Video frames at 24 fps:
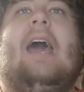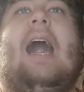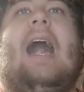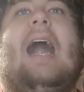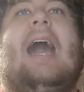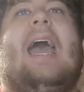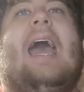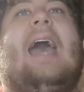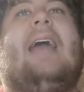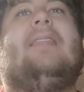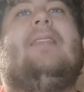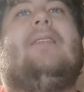
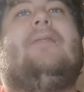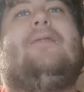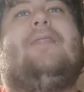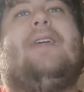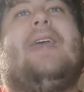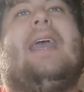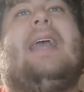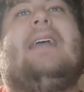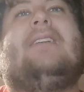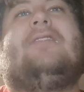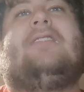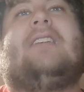I had the
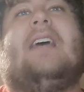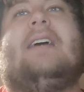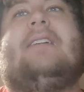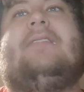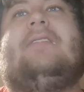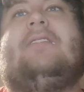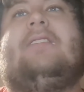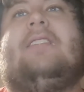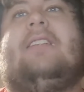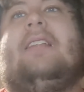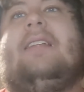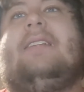
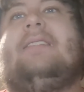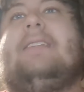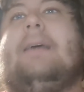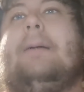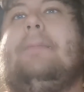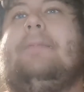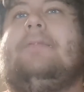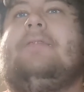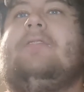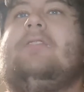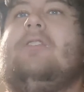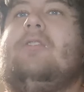VHS to this
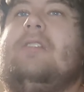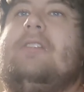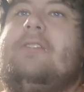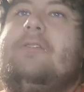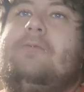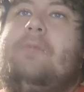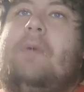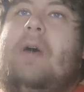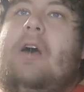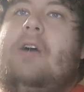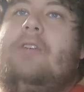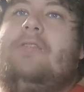episode
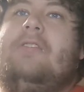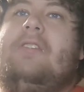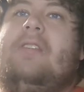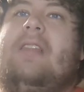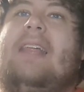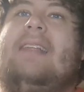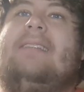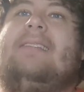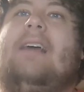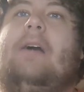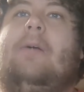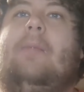as well, so
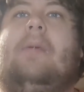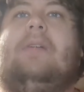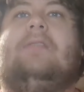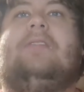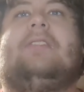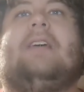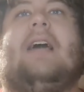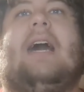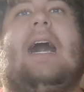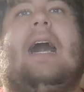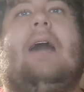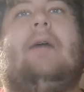that's how
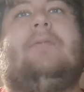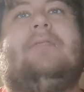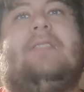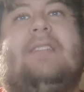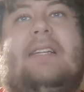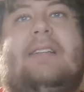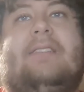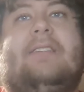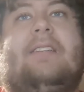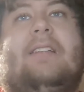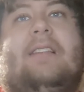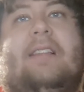much I was
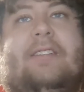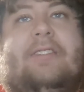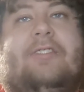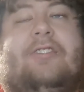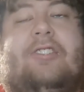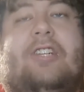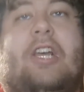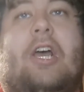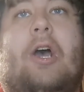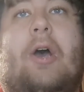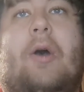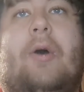into the
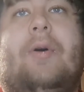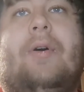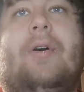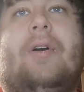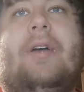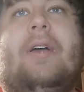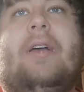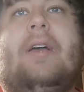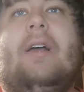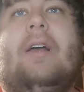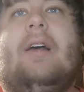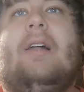show.
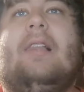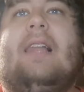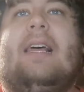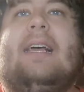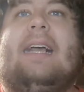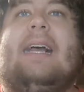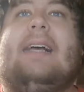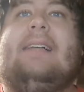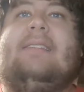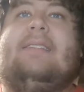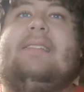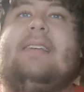
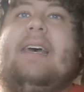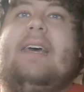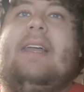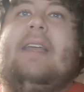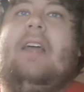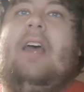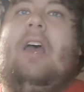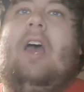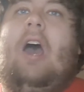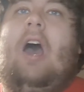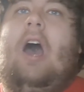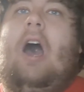Like I
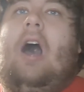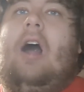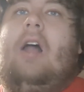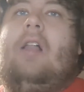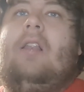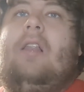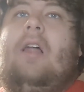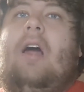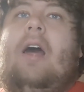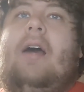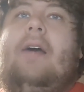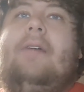said,
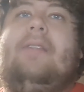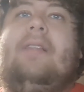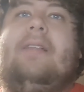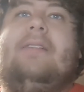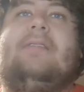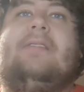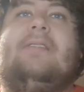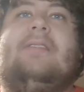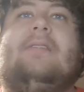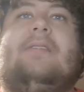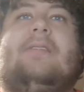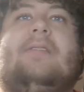a lot of
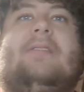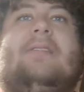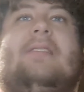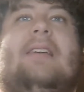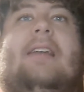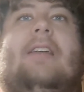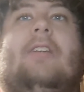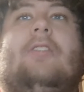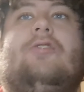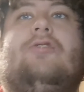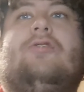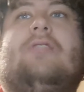the
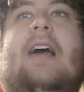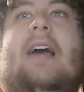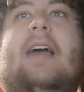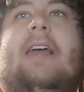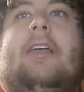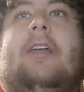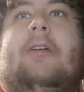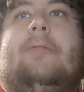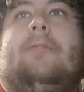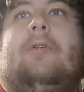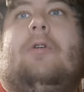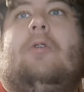subtle
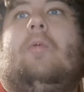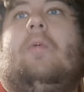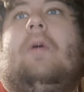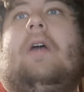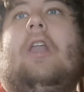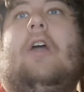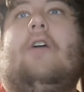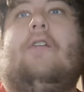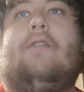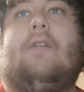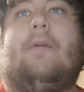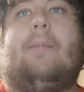dry humor
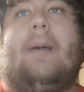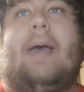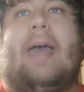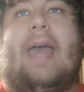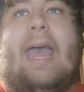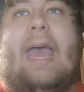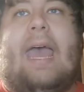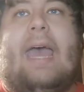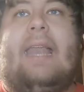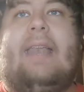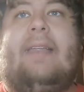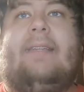went over my
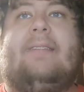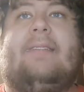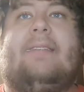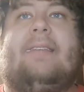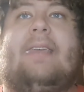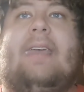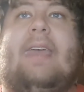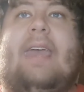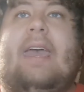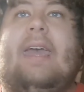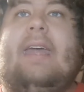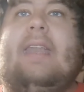head as a
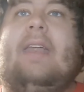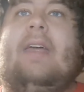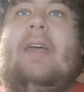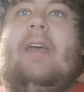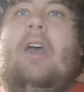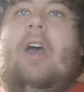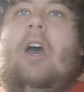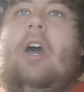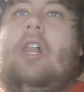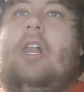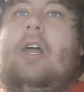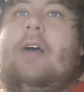kid,
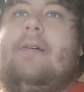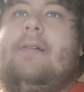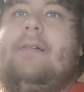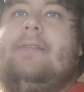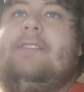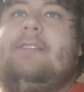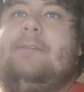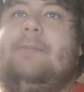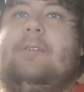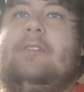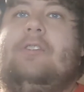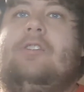along
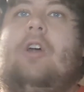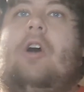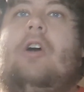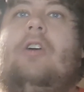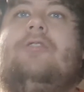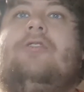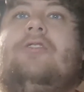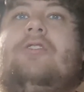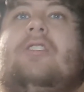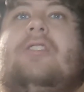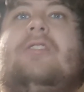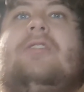with some
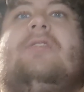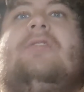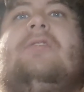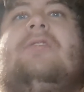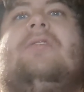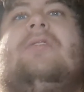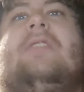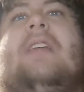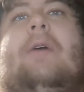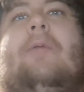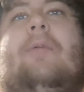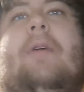adult
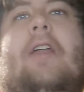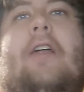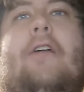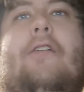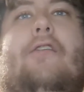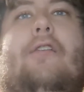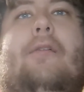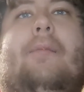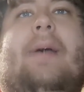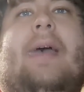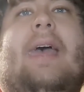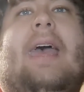jokes that went
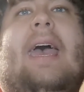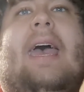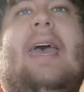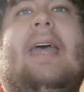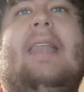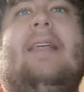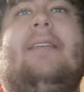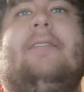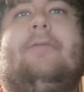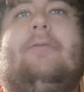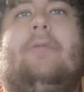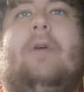over my
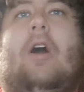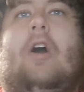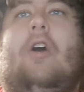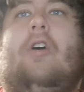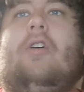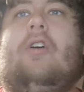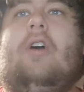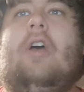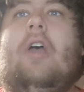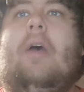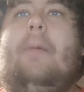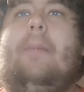head as
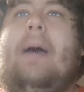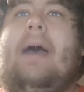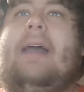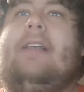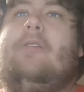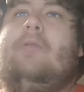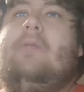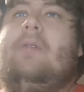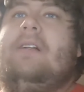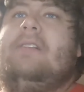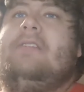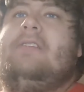well. But I
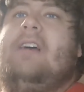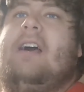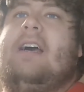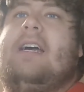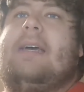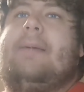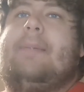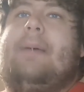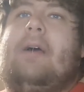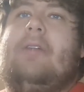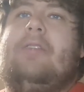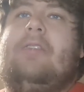don't want to
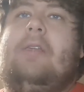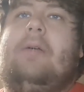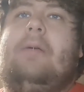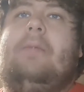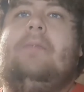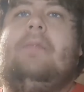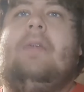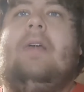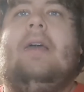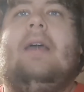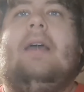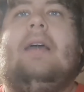talk about
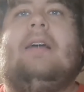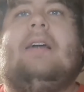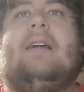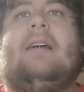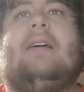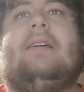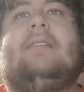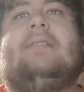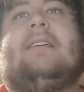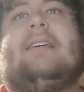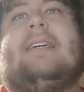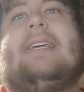them
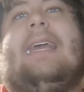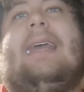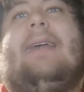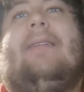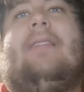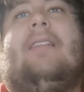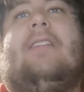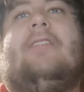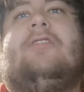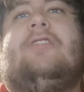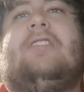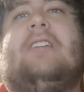because I
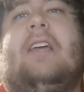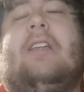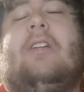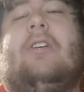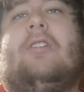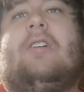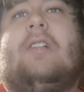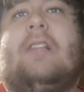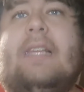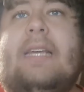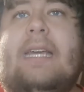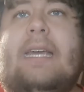keep this
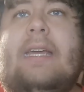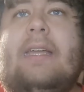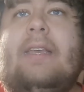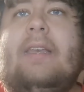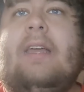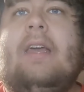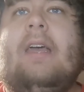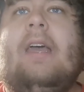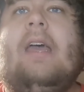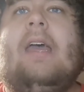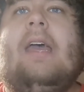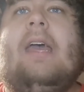channel
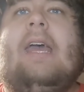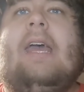clean.